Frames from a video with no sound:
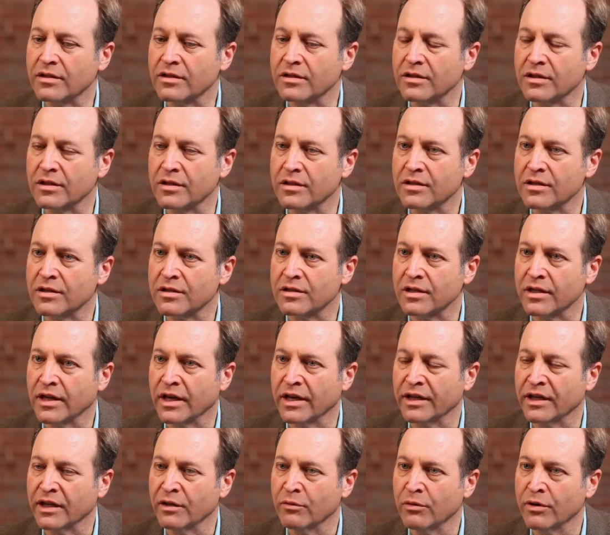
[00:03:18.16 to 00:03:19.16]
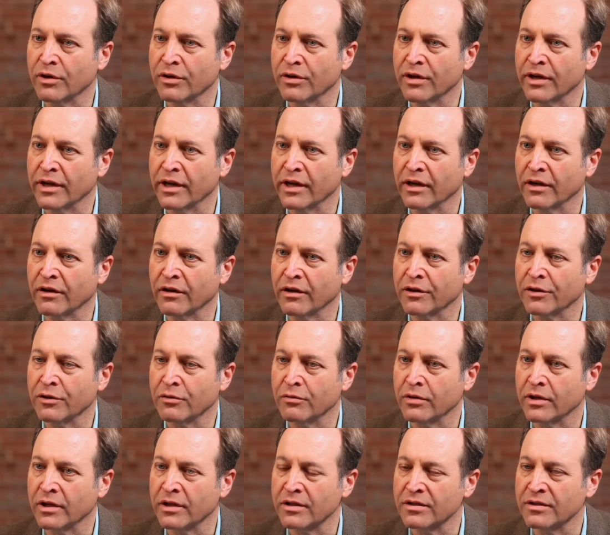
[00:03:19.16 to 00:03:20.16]
That's in a society where they are
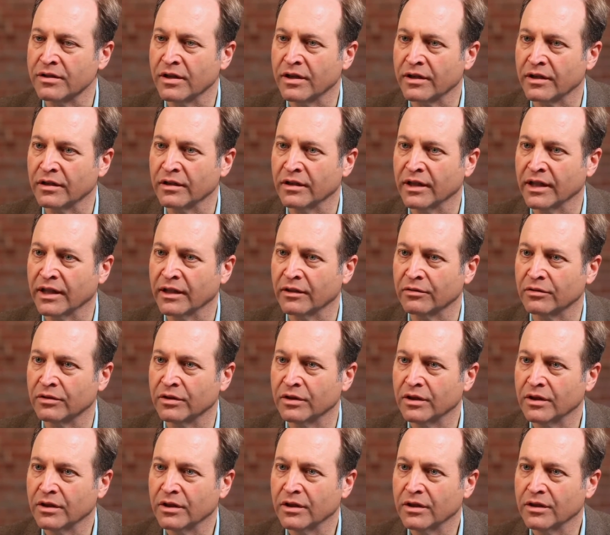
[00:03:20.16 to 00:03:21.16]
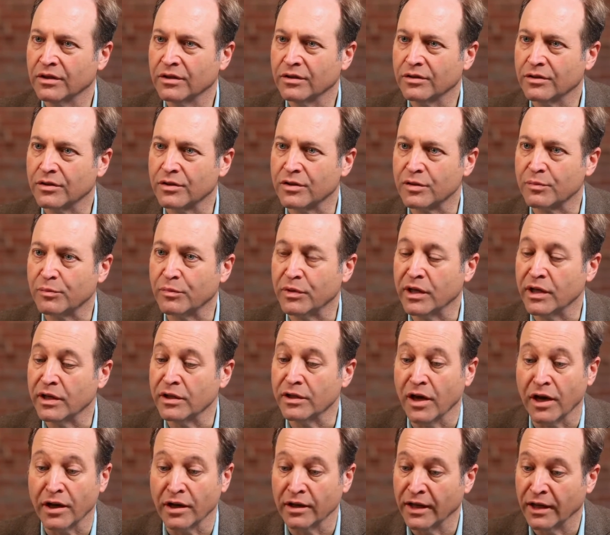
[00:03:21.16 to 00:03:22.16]
otherwise not allowed to
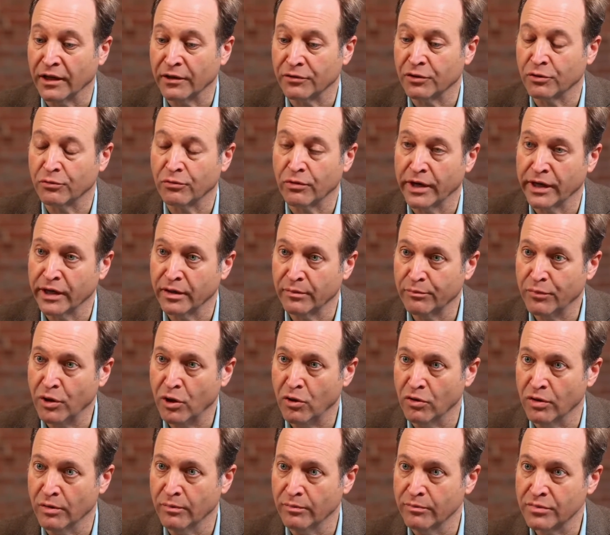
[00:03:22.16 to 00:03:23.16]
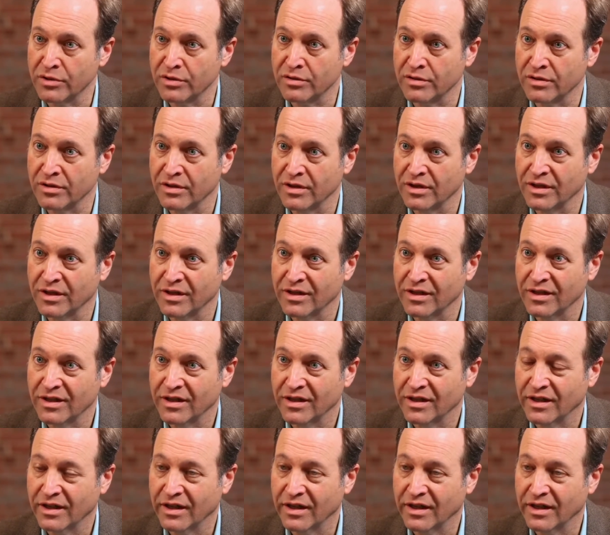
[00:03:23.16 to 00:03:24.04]
speak, not allowed to write poems at